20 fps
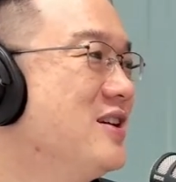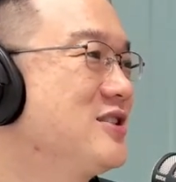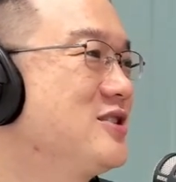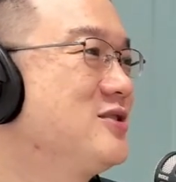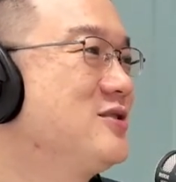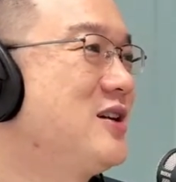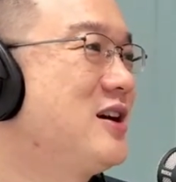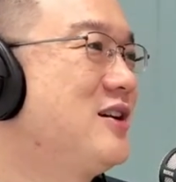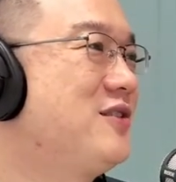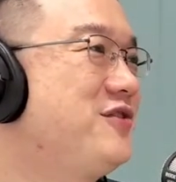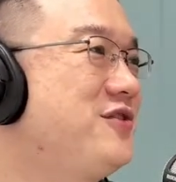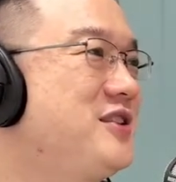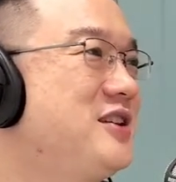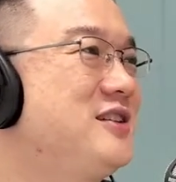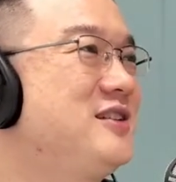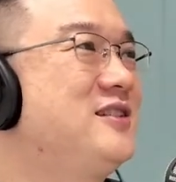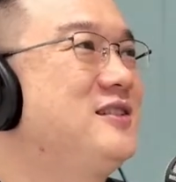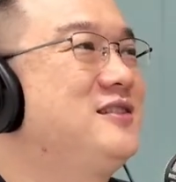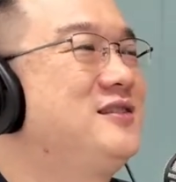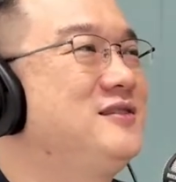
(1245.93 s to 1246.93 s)
So
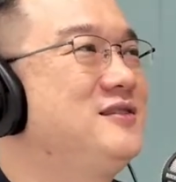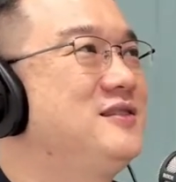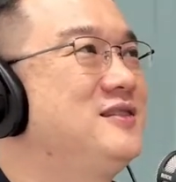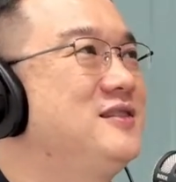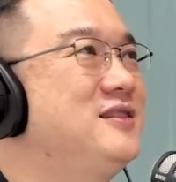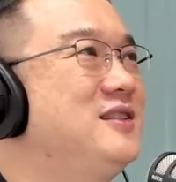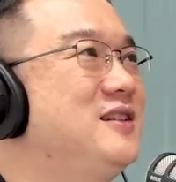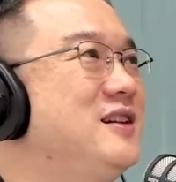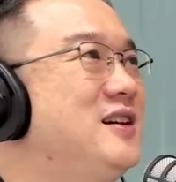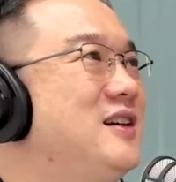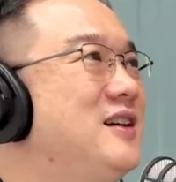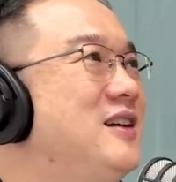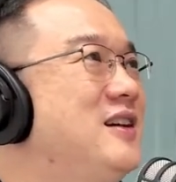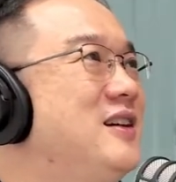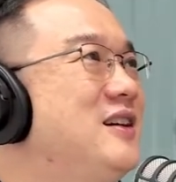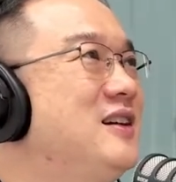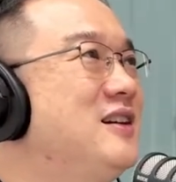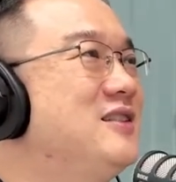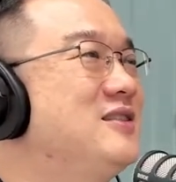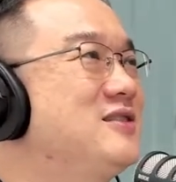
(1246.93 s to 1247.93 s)
after
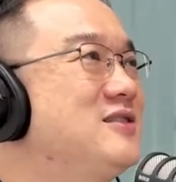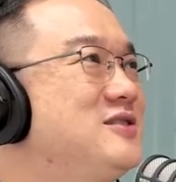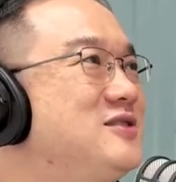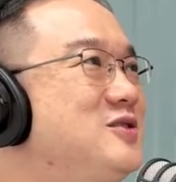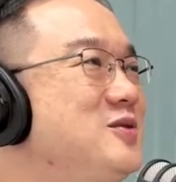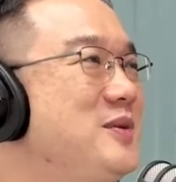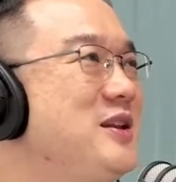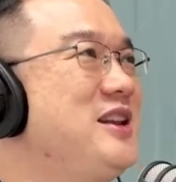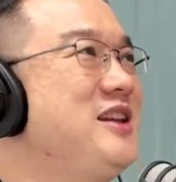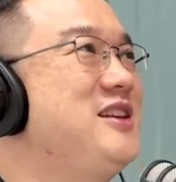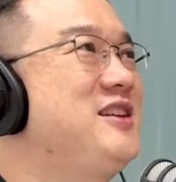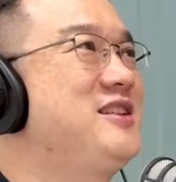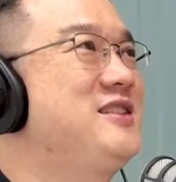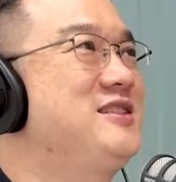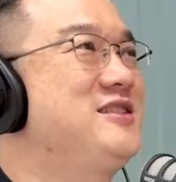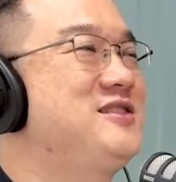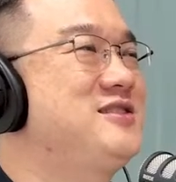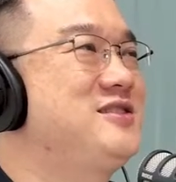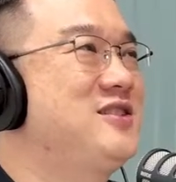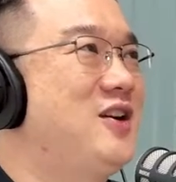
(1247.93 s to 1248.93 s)
so many
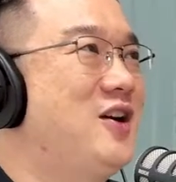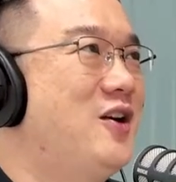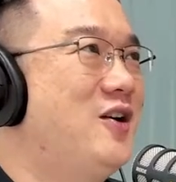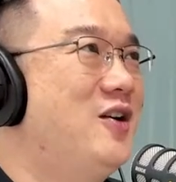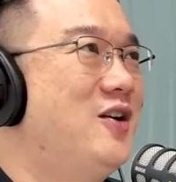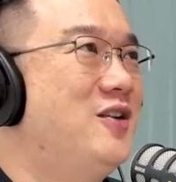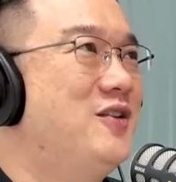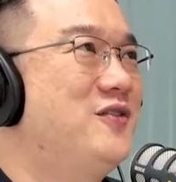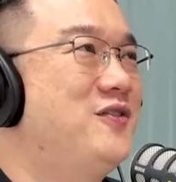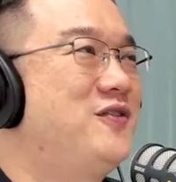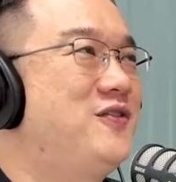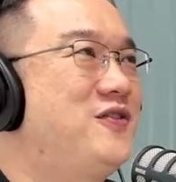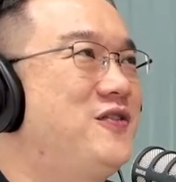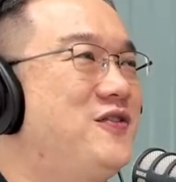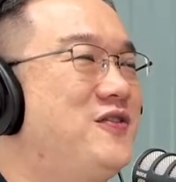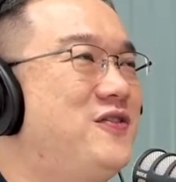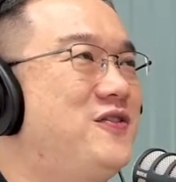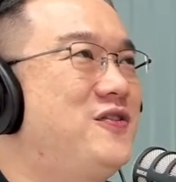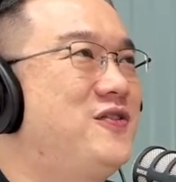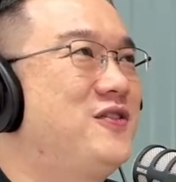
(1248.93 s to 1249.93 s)
years of
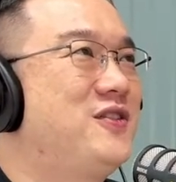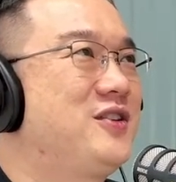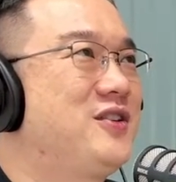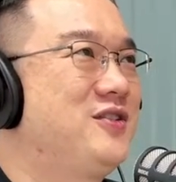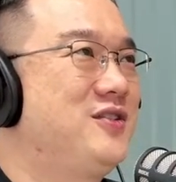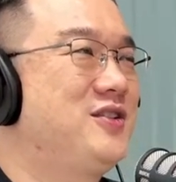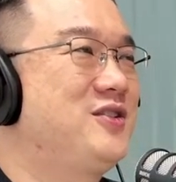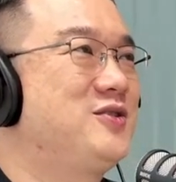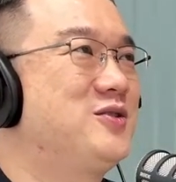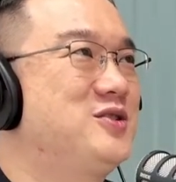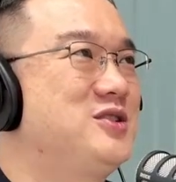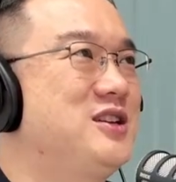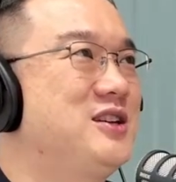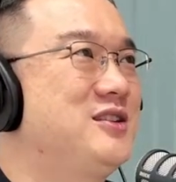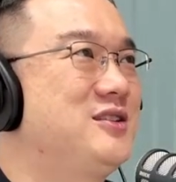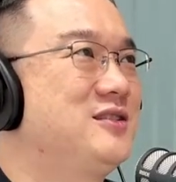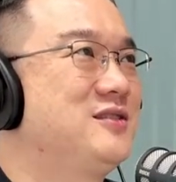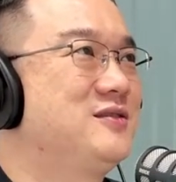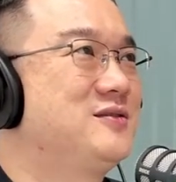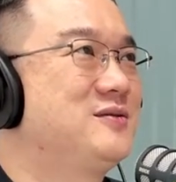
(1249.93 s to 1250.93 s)
career coaching,